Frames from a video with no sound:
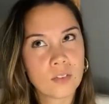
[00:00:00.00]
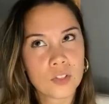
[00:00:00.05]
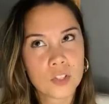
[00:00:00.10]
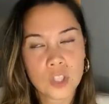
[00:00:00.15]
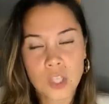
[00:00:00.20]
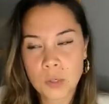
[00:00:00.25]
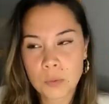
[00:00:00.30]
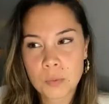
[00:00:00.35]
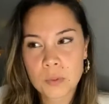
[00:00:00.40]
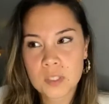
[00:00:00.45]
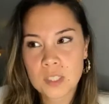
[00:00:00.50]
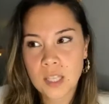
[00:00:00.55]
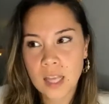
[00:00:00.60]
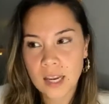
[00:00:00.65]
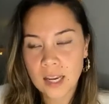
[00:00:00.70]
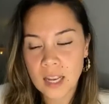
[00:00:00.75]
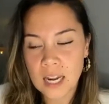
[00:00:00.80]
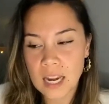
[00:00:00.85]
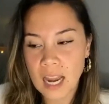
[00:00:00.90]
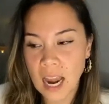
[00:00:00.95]
she was
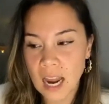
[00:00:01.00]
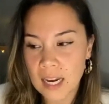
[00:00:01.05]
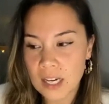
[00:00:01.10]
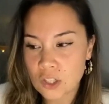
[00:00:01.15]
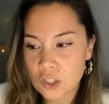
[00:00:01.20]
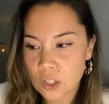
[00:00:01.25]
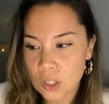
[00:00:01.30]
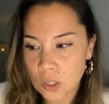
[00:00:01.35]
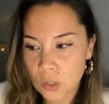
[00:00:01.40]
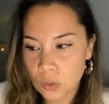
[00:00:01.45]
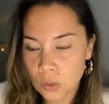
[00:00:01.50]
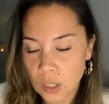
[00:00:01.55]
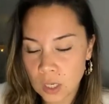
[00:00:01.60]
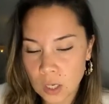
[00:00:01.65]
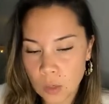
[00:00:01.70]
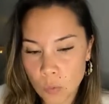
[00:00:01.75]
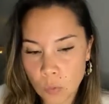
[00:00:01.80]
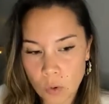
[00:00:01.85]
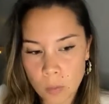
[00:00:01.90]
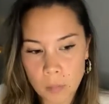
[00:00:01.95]
like an Asian
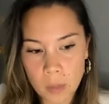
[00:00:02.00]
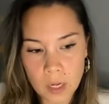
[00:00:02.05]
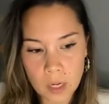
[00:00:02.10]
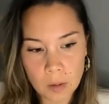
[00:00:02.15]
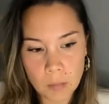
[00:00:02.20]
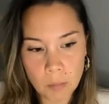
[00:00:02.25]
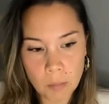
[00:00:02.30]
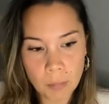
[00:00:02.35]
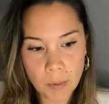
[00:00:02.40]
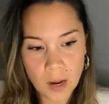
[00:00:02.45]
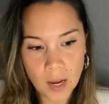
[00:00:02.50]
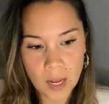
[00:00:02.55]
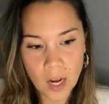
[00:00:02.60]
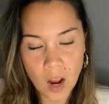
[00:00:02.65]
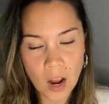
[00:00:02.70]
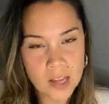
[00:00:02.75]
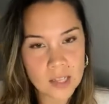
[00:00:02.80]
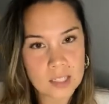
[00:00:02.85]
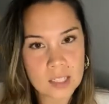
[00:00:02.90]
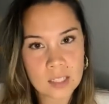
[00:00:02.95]
looking woman, but
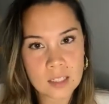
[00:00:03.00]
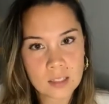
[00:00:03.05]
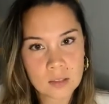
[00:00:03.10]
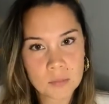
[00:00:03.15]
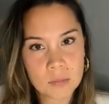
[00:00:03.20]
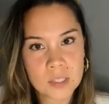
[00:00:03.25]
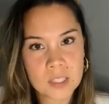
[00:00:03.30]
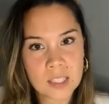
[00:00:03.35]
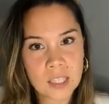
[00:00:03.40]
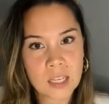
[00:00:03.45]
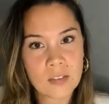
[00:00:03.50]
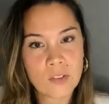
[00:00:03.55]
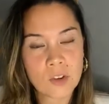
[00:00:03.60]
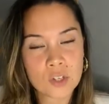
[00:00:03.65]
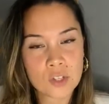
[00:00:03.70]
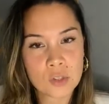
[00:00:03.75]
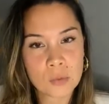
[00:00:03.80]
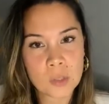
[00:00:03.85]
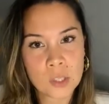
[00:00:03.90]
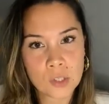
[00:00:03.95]
I didn't perceive
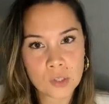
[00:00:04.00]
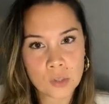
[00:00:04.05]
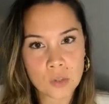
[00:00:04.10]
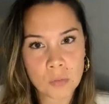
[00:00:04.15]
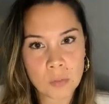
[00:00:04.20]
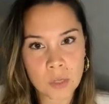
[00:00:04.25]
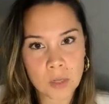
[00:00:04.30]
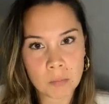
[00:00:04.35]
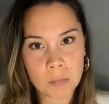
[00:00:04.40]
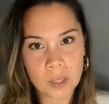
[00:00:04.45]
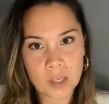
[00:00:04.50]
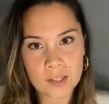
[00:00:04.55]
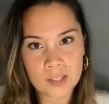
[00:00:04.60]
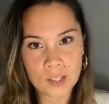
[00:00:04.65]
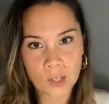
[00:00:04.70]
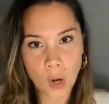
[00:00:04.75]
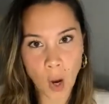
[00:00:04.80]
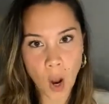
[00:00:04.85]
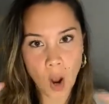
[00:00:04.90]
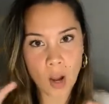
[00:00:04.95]
her to be human, because
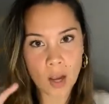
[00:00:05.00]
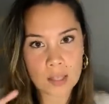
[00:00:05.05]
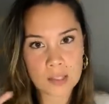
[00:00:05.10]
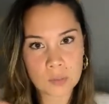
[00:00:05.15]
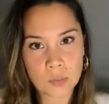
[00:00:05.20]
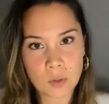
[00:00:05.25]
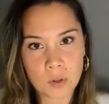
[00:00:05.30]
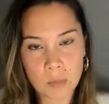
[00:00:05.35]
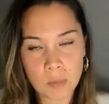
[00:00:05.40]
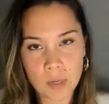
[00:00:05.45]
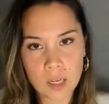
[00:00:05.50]
her eyes were a